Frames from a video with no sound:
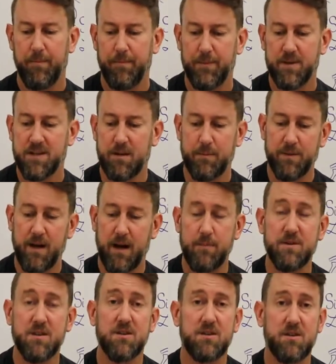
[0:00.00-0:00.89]

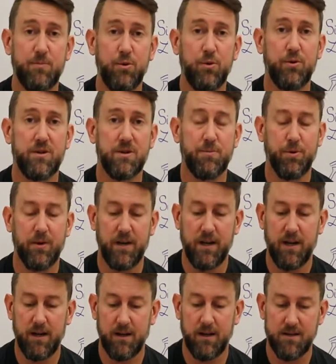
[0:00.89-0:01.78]
Sometimes smooth is
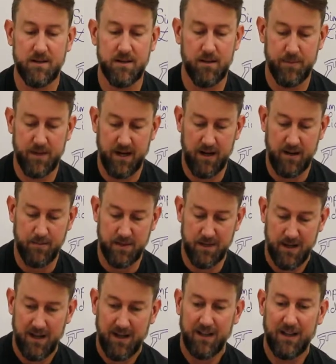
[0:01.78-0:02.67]
pretty, and sometimes
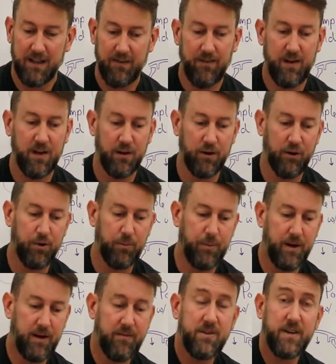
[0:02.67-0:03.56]
leaving a little
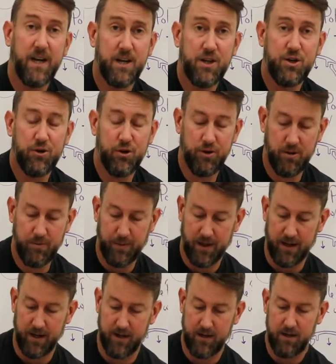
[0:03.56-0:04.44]
bit of texture on the
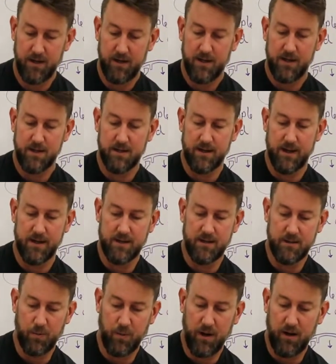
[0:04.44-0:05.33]
pot is nice
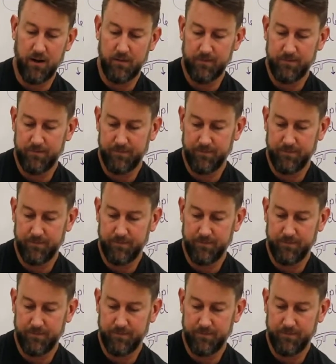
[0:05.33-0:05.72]
as well.